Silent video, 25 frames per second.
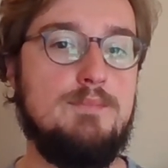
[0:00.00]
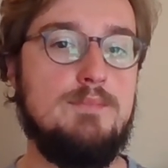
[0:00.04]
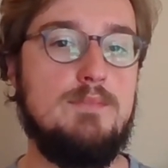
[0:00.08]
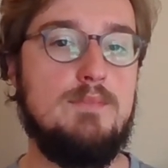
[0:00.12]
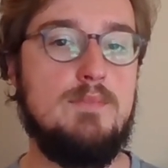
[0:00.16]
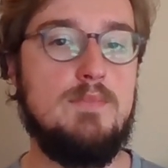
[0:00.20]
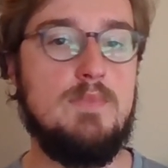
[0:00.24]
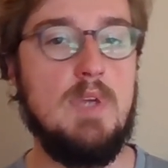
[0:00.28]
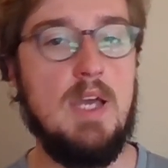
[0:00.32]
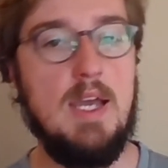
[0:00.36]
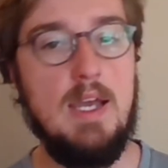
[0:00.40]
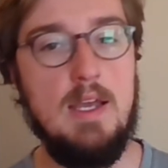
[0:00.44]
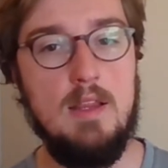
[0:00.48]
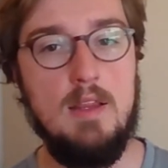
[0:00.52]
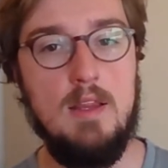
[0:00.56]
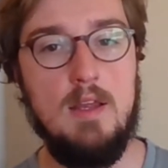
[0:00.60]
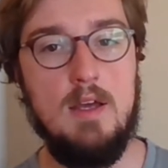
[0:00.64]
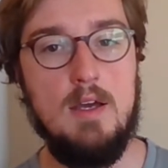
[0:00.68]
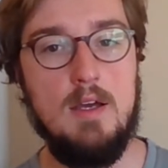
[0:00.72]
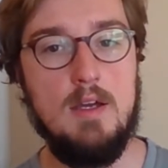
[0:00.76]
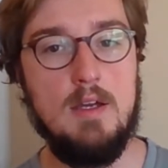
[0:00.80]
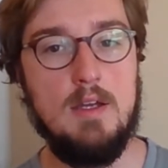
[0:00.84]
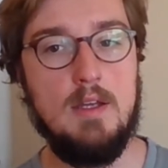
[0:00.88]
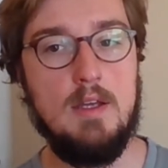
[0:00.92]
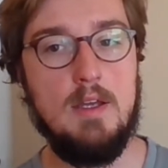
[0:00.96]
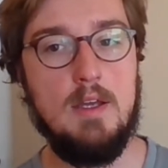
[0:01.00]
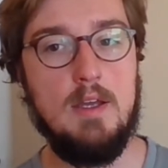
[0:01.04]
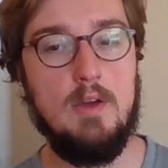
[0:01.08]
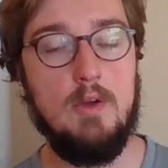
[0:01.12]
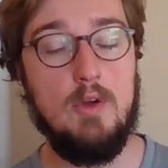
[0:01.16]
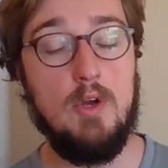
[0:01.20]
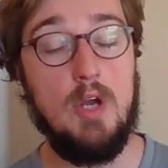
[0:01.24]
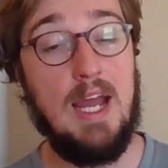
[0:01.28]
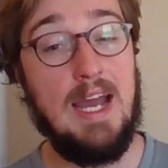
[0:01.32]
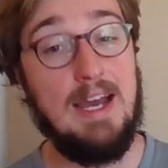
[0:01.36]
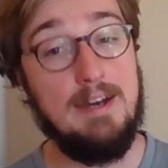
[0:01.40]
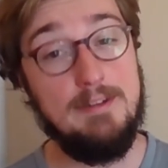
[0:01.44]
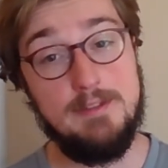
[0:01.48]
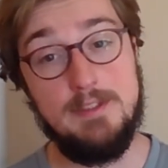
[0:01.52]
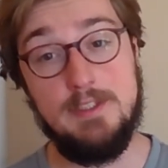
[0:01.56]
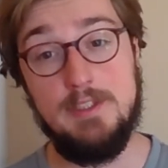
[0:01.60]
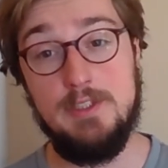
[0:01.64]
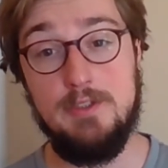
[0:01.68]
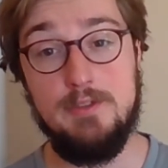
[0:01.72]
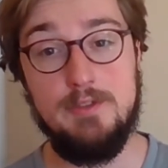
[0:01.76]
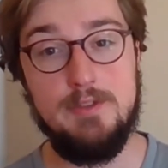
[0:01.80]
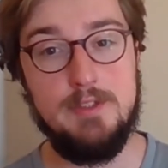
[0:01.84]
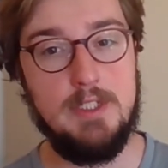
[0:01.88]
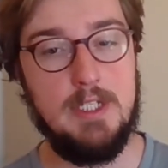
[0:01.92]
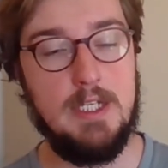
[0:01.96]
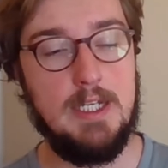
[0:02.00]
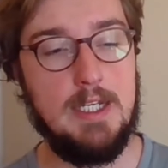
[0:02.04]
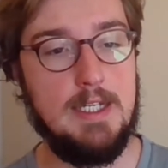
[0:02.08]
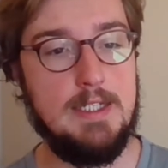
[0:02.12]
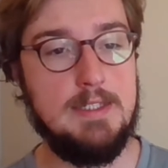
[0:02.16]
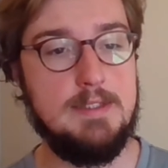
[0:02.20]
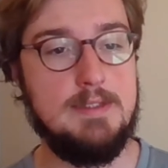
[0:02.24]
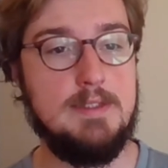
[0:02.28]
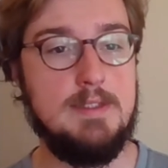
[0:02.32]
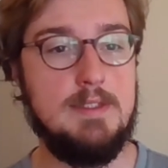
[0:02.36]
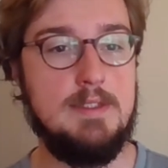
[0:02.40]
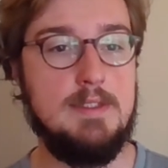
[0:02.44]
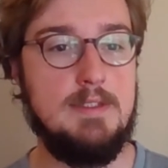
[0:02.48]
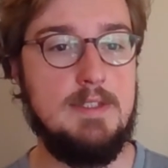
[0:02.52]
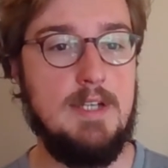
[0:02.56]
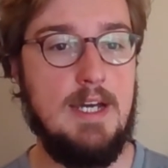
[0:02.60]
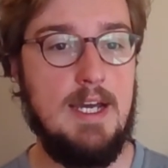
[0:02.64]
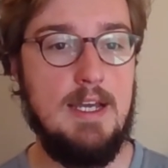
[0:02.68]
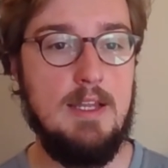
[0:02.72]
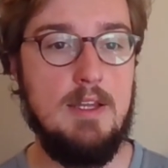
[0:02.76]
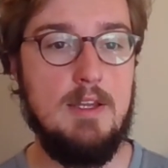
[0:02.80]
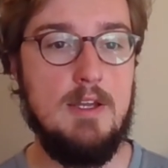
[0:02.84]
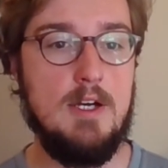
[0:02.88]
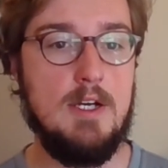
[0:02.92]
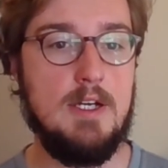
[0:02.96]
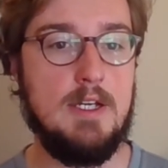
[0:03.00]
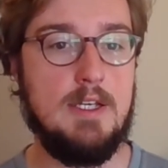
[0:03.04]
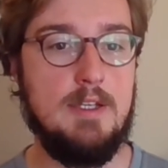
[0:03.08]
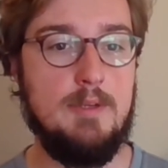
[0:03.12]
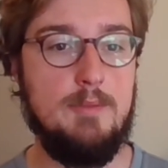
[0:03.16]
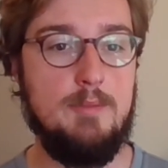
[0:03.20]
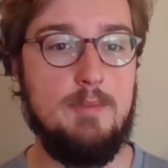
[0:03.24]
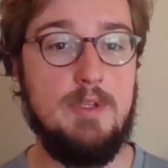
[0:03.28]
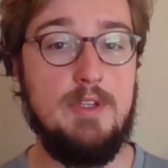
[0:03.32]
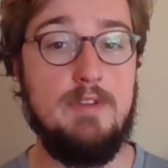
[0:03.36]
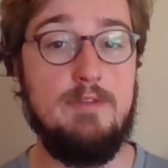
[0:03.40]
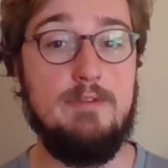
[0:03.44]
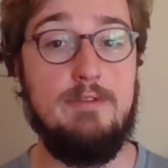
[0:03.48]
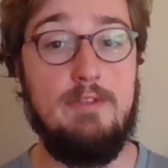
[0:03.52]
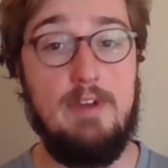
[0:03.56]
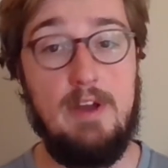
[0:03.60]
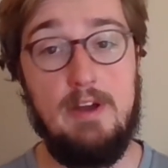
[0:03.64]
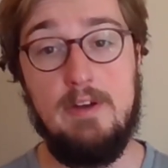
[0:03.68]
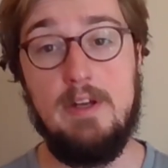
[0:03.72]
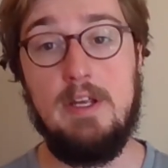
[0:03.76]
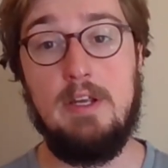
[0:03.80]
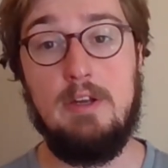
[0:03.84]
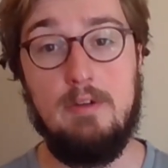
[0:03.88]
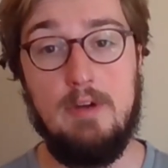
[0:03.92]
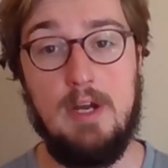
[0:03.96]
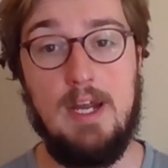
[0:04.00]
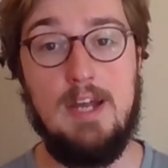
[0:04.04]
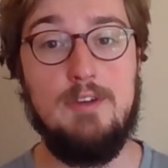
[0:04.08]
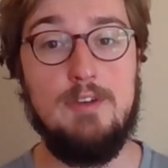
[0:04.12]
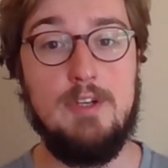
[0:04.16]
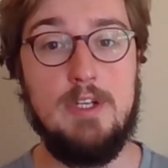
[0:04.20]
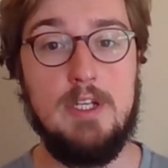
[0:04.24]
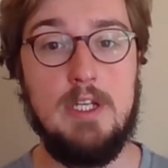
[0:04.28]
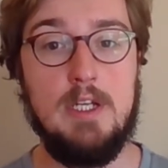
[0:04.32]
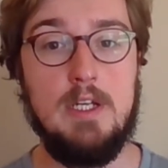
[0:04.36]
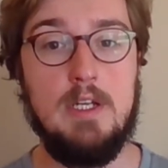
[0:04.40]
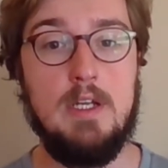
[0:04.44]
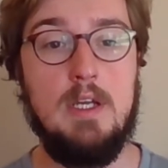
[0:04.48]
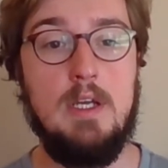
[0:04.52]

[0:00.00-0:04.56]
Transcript: Dialogue, or how to use it, I guess, dialogue can be very grounding.